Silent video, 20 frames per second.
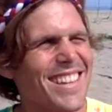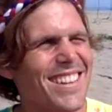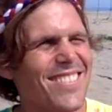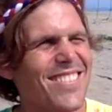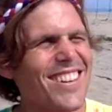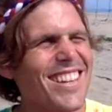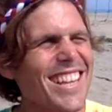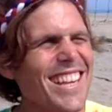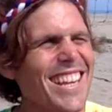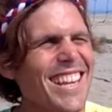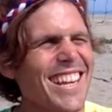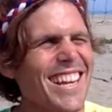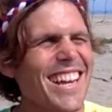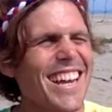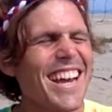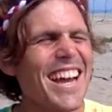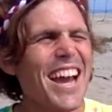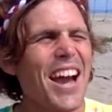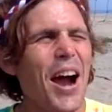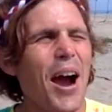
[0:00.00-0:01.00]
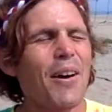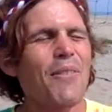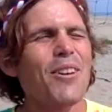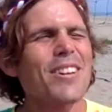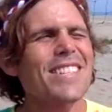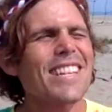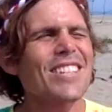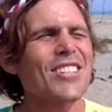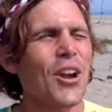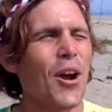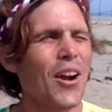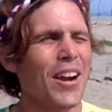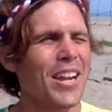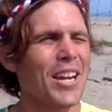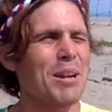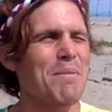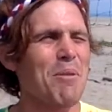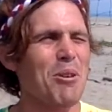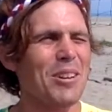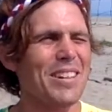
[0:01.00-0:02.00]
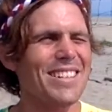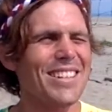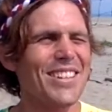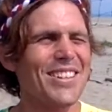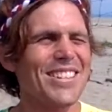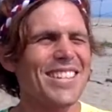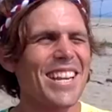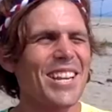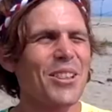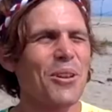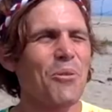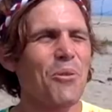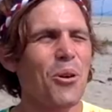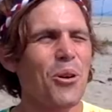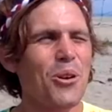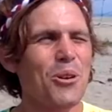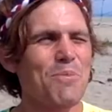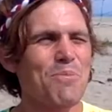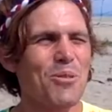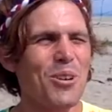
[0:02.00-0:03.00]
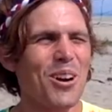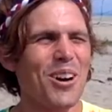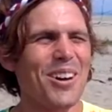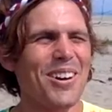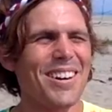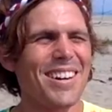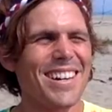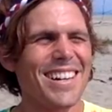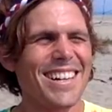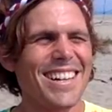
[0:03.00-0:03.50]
Really? I wasn't talking about it till you said the word, bro.